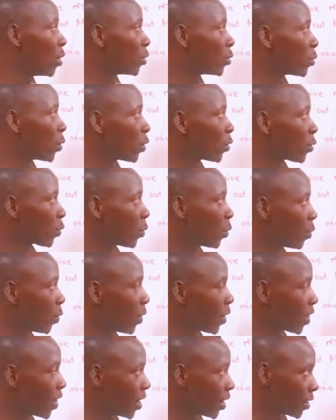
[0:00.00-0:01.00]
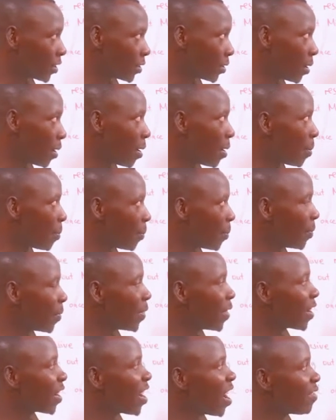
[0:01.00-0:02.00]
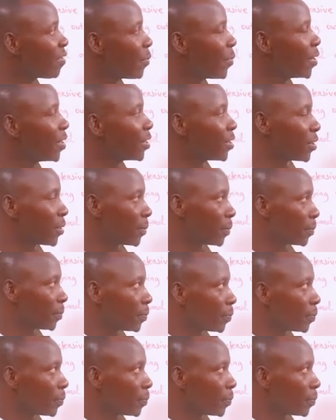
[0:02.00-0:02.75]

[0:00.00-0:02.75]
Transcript: So through doing that, the government,